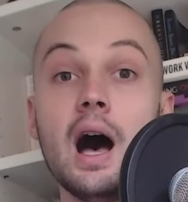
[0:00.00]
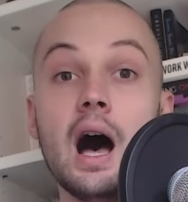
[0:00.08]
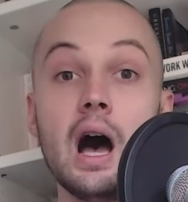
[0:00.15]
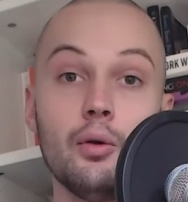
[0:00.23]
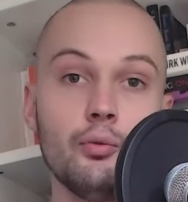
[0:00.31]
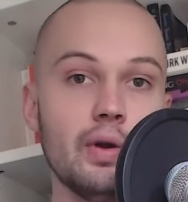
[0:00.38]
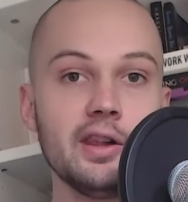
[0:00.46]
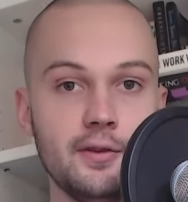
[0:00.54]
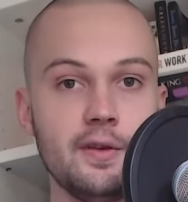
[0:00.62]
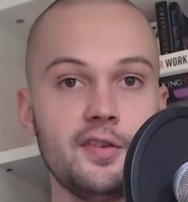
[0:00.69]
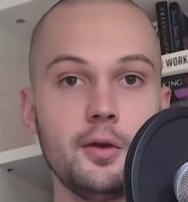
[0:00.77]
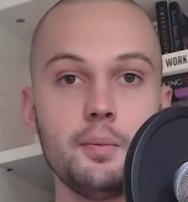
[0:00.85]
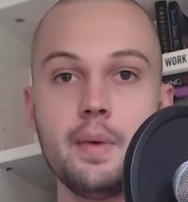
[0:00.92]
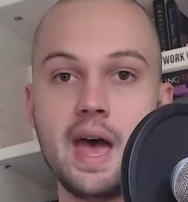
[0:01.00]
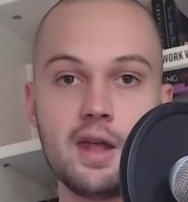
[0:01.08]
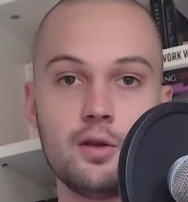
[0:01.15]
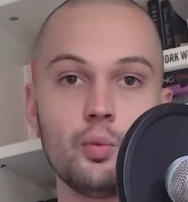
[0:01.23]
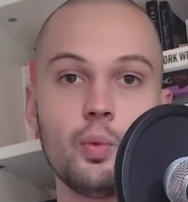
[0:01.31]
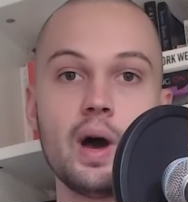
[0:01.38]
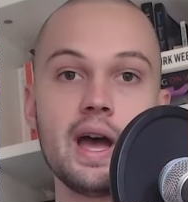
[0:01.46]
relativism and
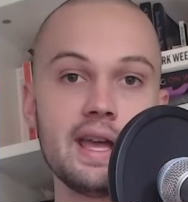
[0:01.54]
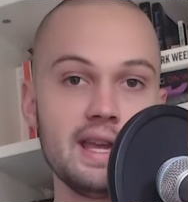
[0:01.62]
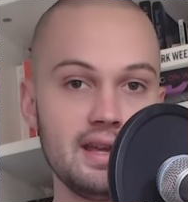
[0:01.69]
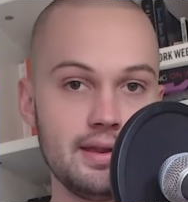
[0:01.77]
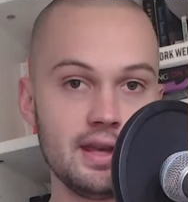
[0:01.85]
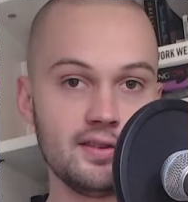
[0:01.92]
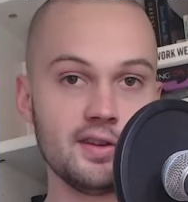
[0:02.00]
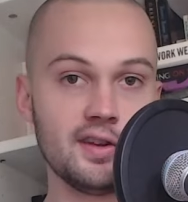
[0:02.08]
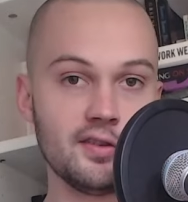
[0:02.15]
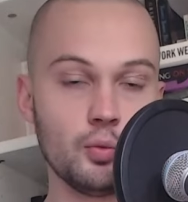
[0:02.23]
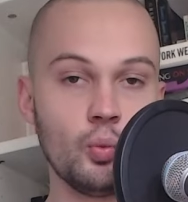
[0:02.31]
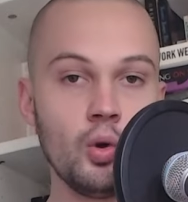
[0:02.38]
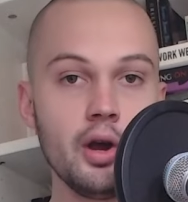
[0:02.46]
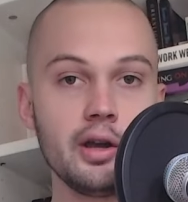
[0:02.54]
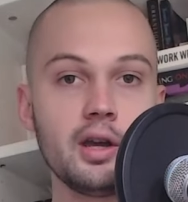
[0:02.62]
why he thinks it doesn't work.